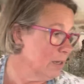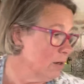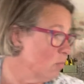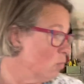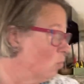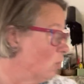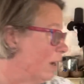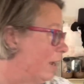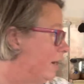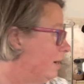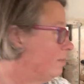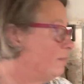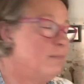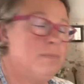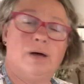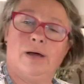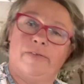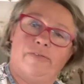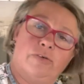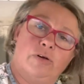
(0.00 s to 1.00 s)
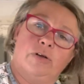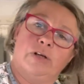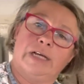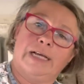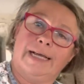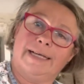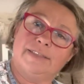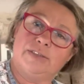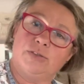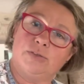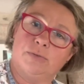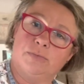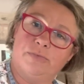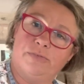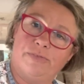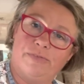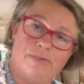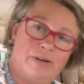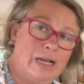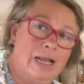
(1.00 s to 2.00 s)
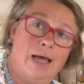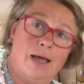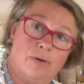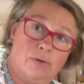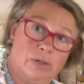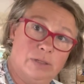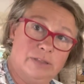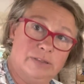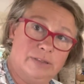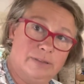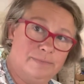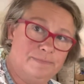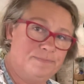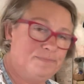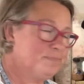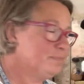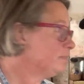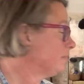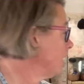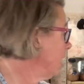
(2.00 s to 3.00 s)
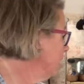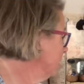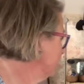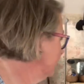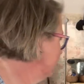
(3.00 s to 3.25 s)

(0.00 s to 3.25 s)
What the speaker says: when my Veronicastrum flowered. And